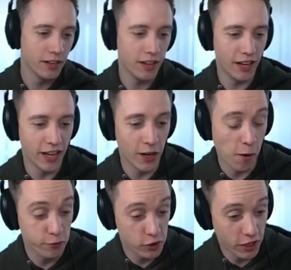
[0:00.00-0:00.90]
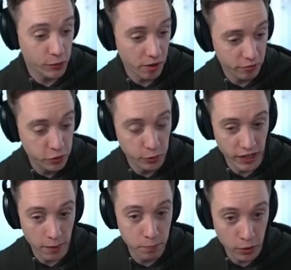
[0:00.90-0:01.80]
uh, of StarCraft 2
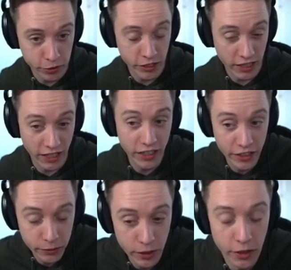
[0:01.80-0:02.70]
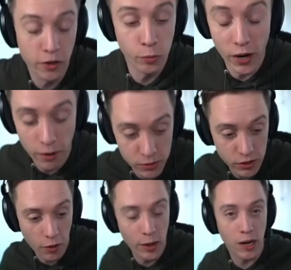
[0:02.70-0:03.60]
that I posted like a year ago, where I was
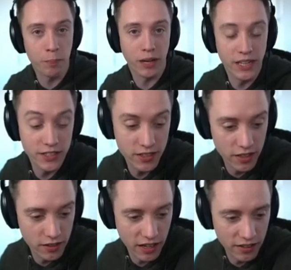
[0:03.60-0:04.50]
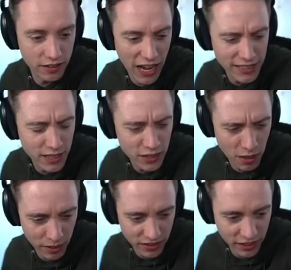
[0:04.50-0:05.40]
going up against at the
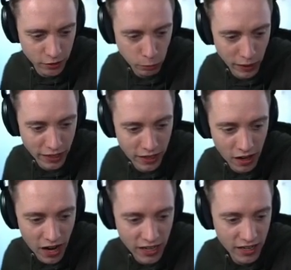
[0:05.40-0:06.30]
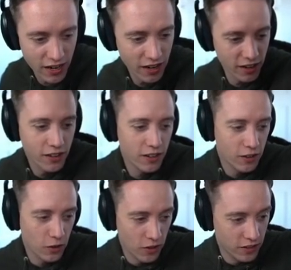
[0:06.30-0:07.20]
time, I think they're rank 9
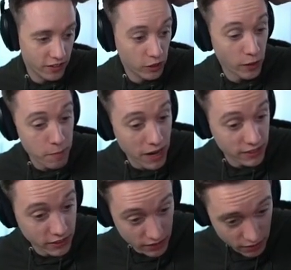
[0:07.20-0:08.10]
Grandmaster.